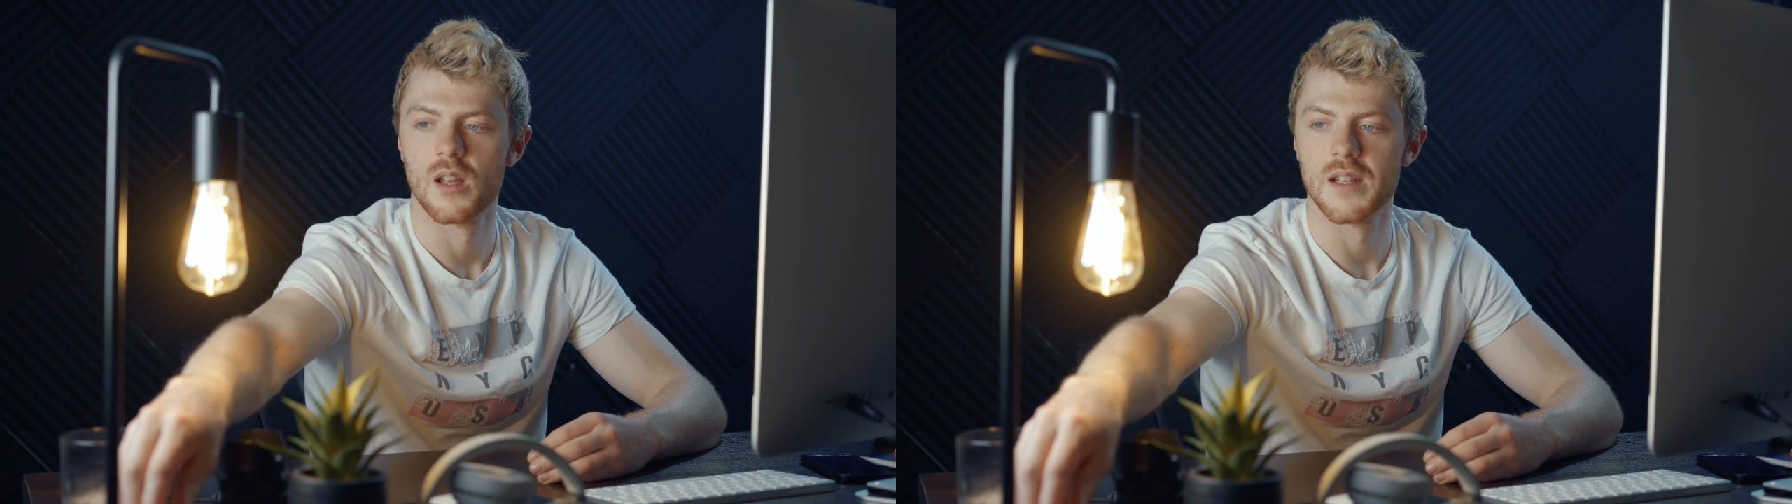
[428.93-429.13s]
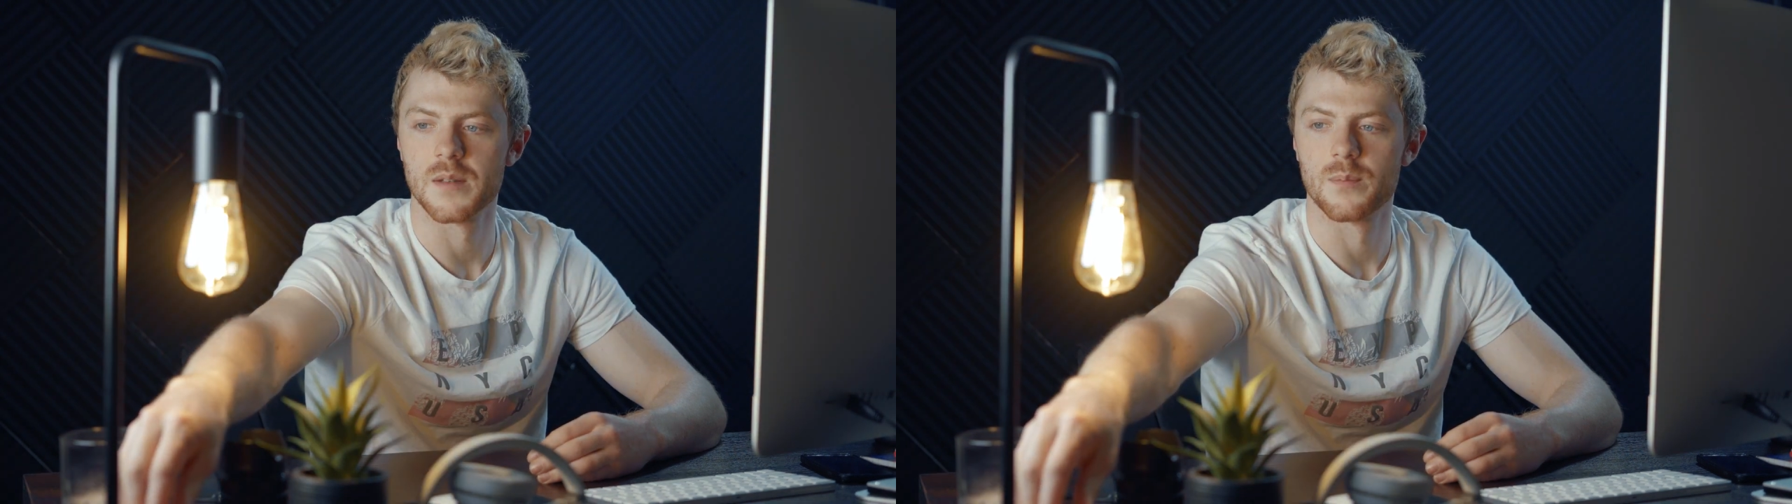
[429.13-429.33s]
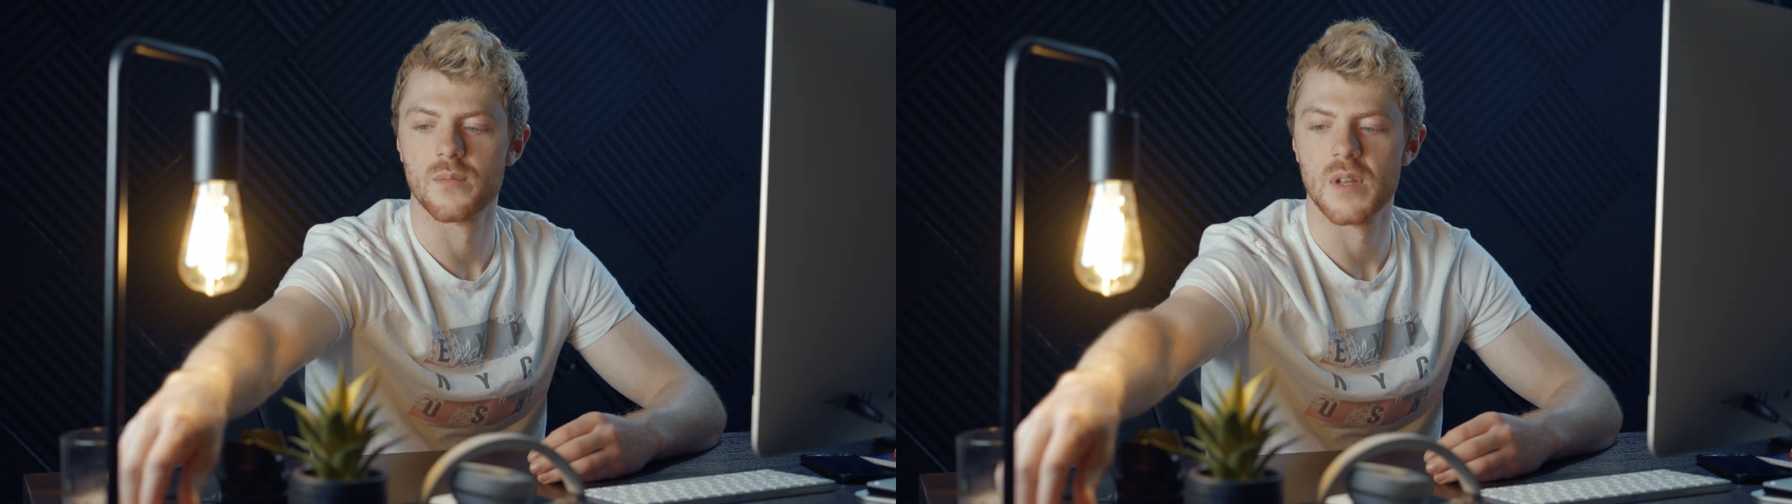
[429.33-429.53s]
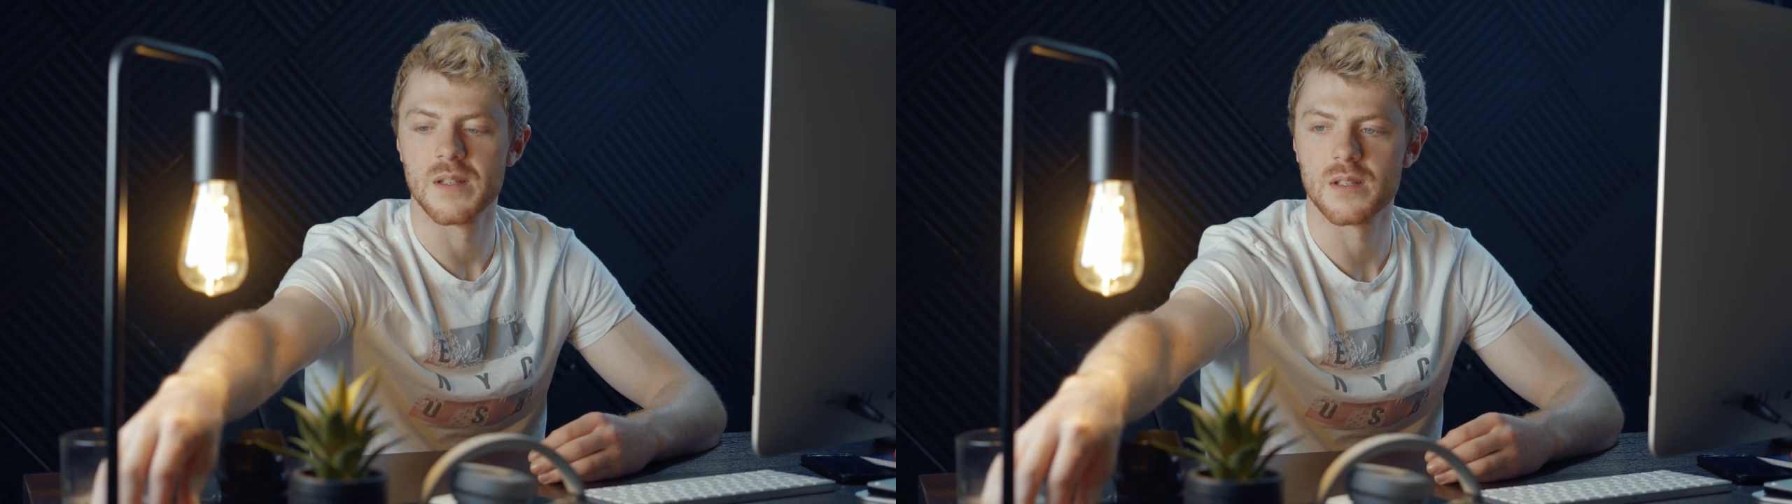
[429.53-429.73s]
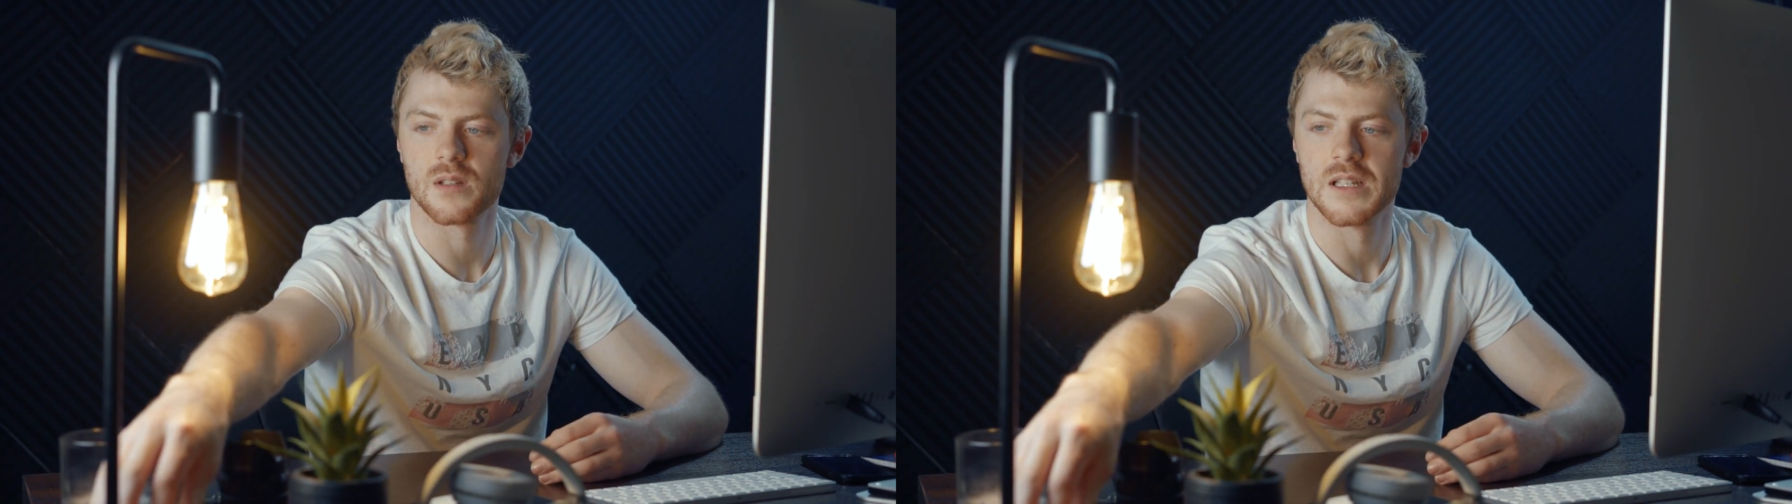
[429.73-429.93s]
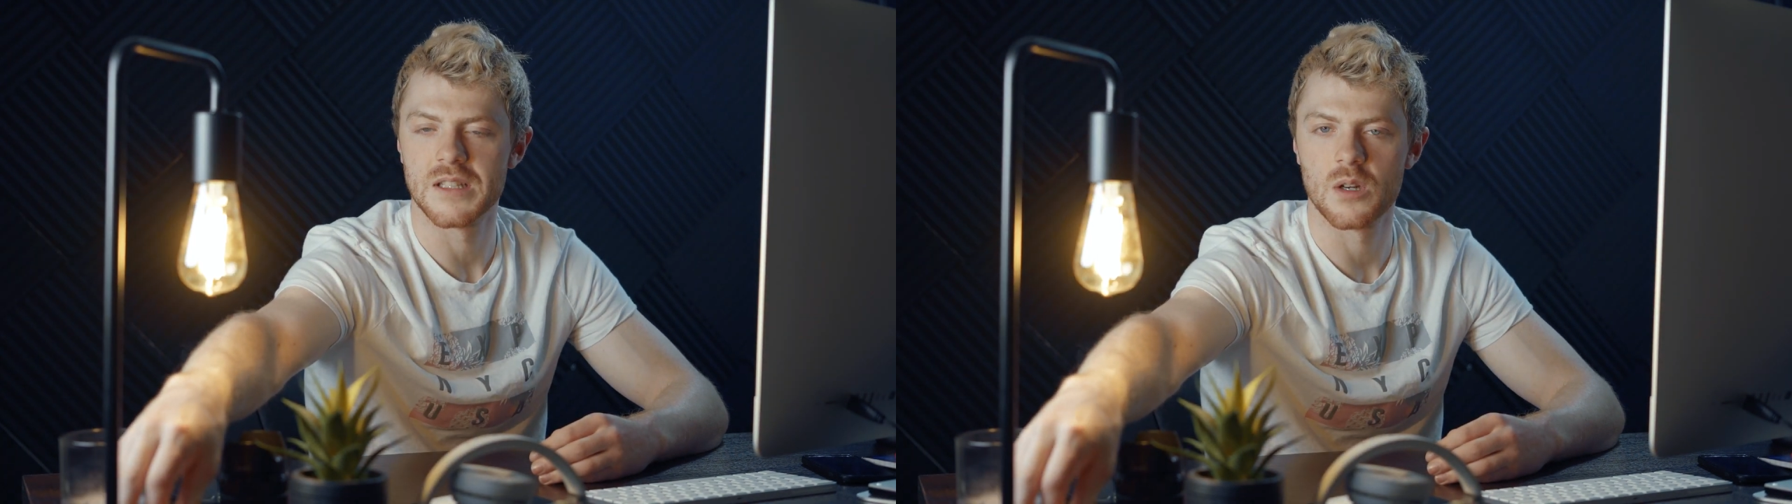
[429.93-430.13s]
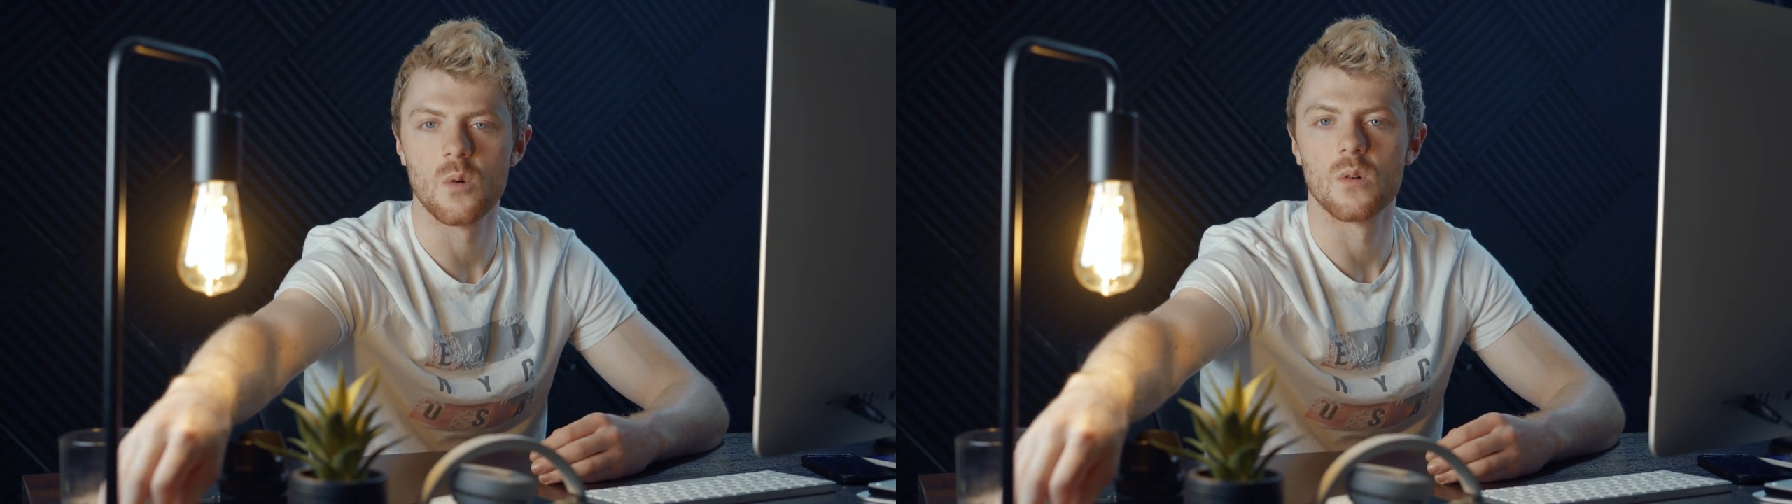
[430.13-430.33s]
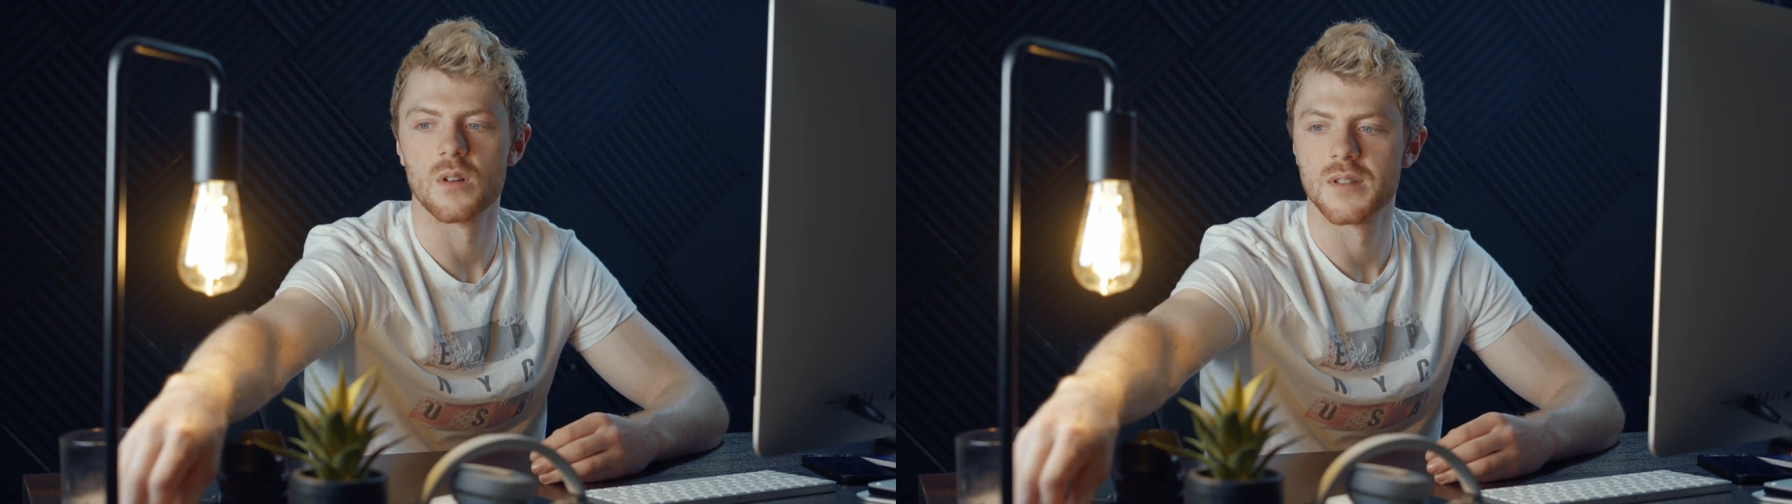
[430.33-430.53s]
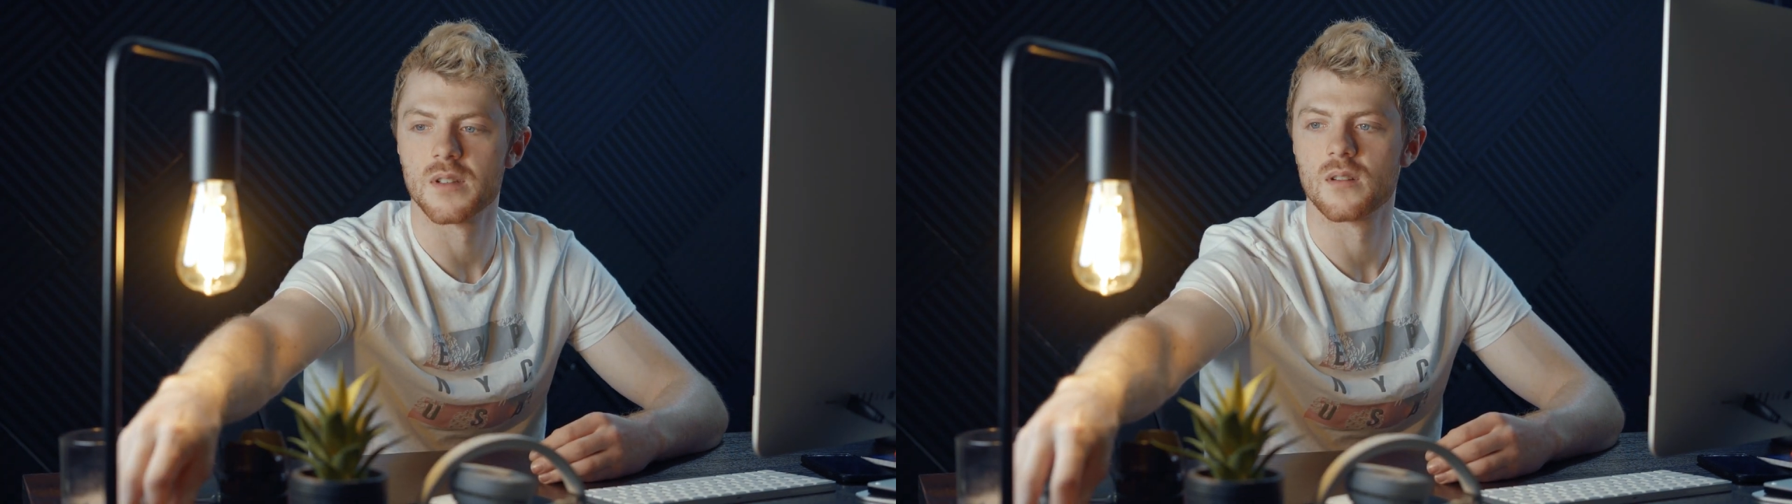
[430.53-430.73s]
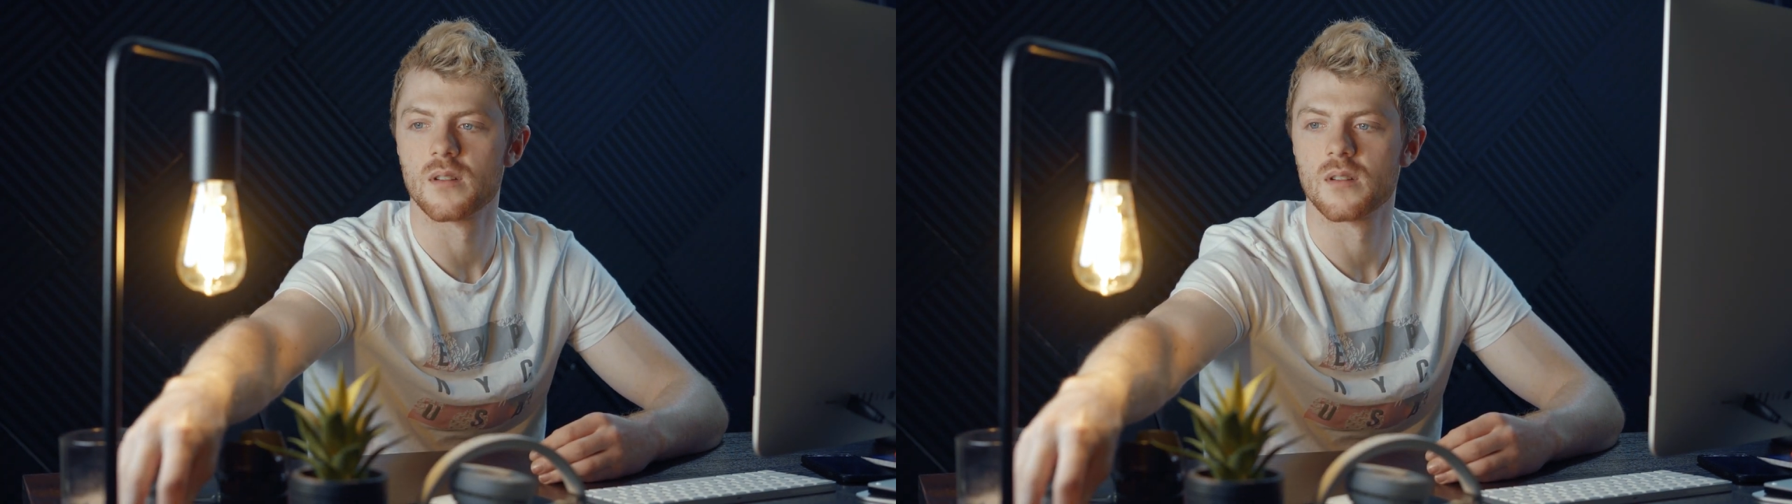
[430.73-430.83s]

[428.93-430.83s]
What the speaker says: it's cool. It's